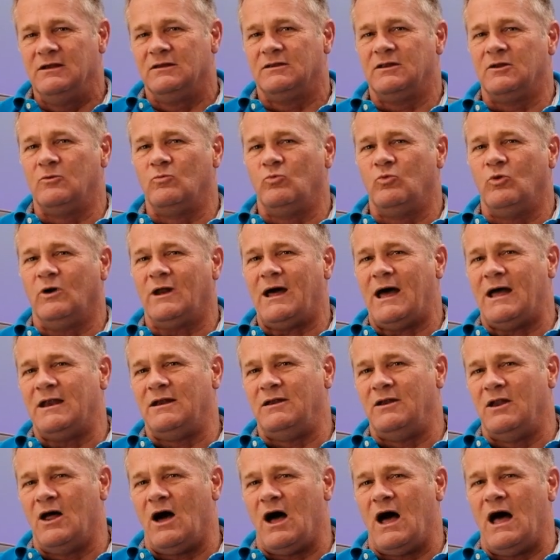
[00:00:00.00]
then would I
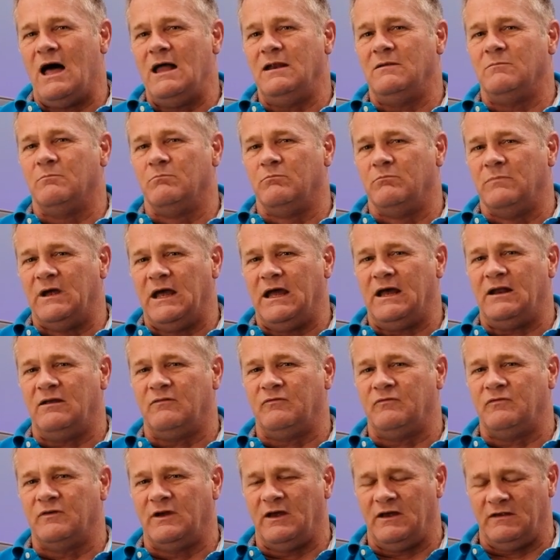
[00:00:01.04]
not
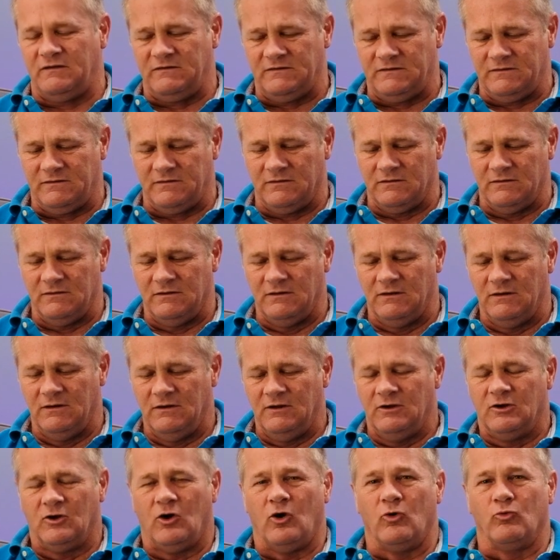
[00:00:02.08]
manifest
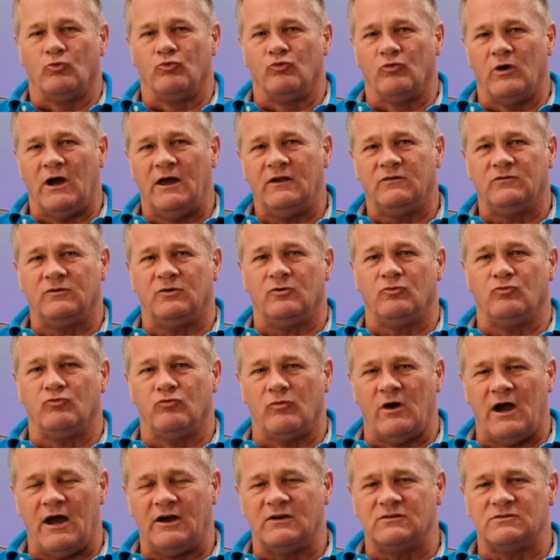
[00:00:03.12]
a
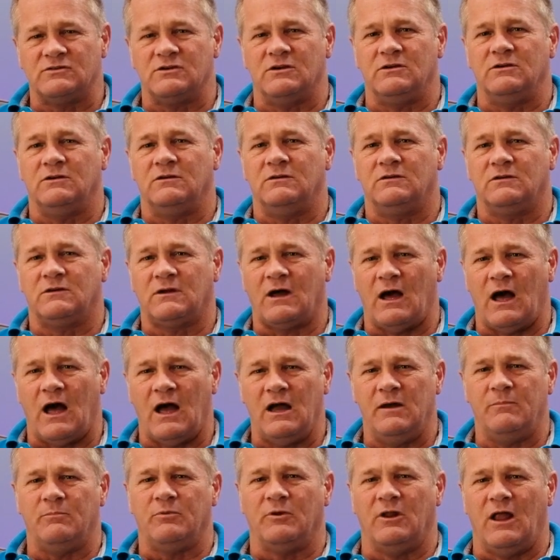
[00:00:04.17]
resurrection
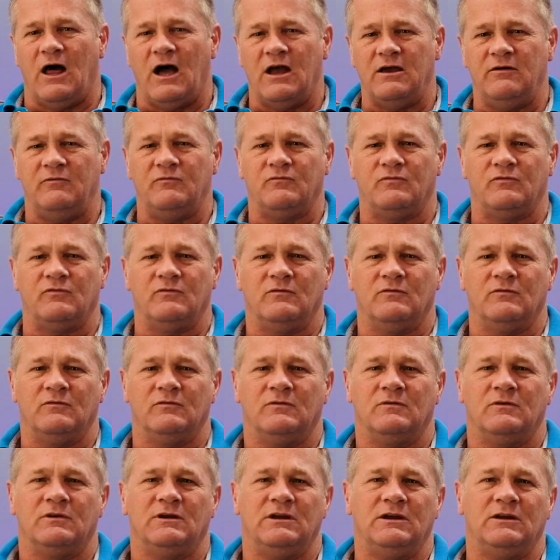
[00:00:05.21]
type life
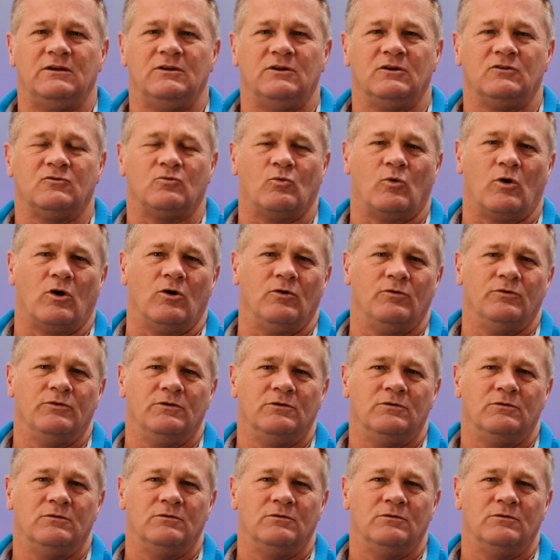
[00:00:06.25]
in this world?